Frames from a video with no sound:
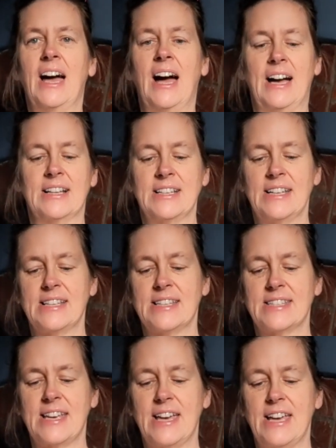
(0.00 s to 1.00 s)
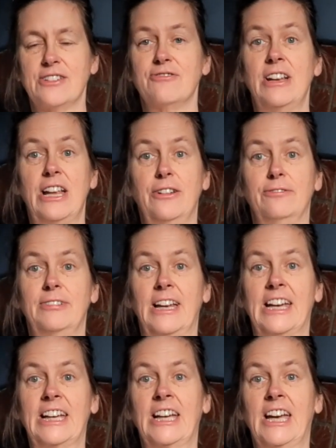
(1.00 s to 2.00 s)
And it's really
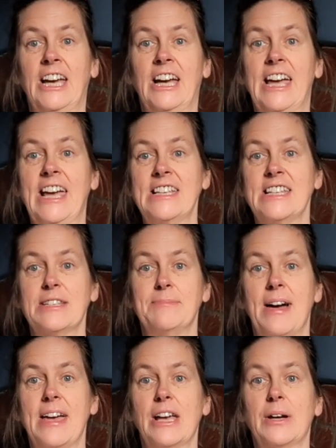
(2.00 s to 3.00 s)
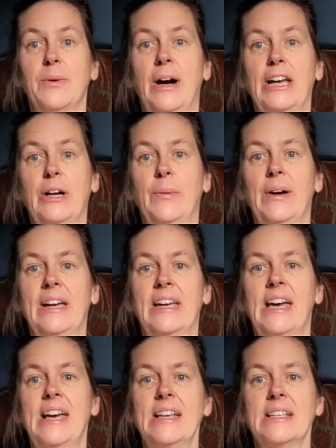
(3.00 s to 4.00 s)
lovely, easy to make, quite quick.
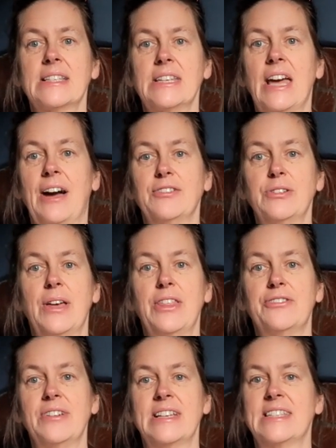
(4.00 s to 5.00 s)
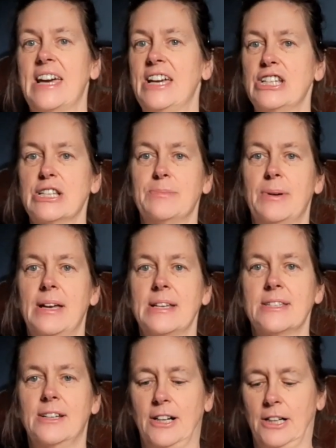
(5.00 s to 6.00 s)
It is. You have to do it in 3 stages, but
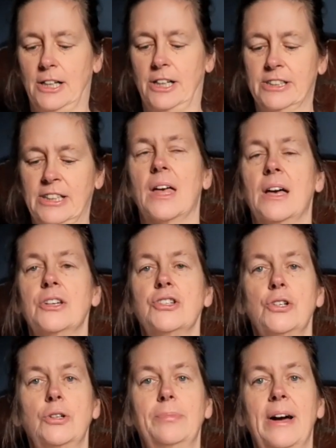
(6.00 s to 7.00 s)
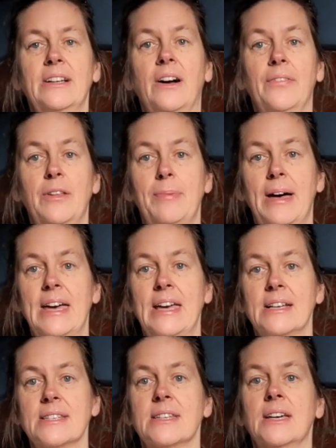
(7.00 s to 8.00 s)
it's not hard. Shortbread on the
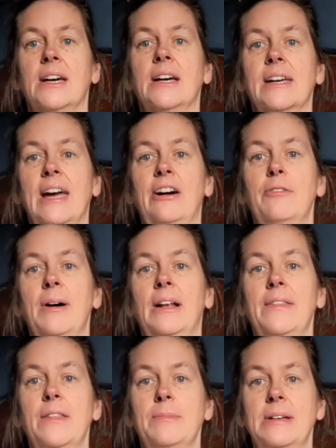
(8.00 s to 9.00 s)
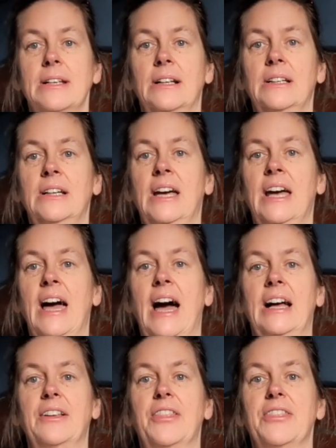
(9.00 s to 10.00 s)
base, caramel in the middle,
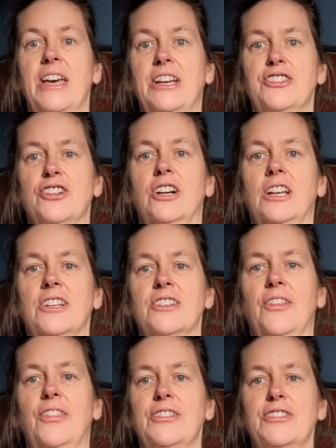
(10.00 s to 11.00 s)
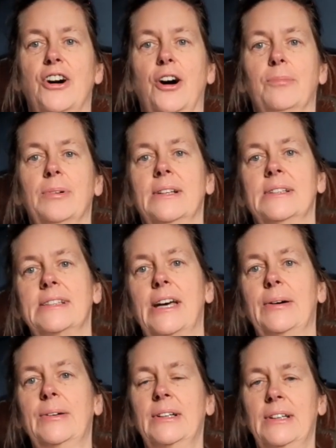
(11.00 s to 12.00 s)
and thick chocolate on the top.
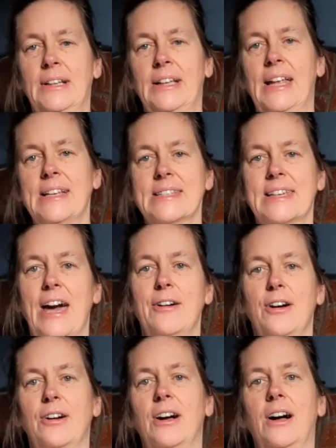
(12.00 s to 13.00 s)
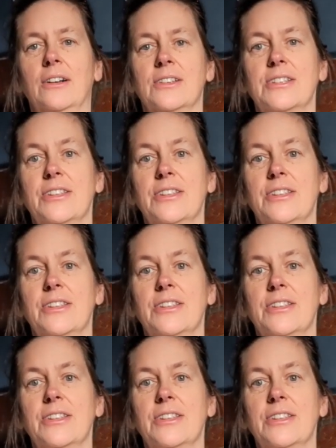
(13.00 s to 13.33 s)
So let's get on to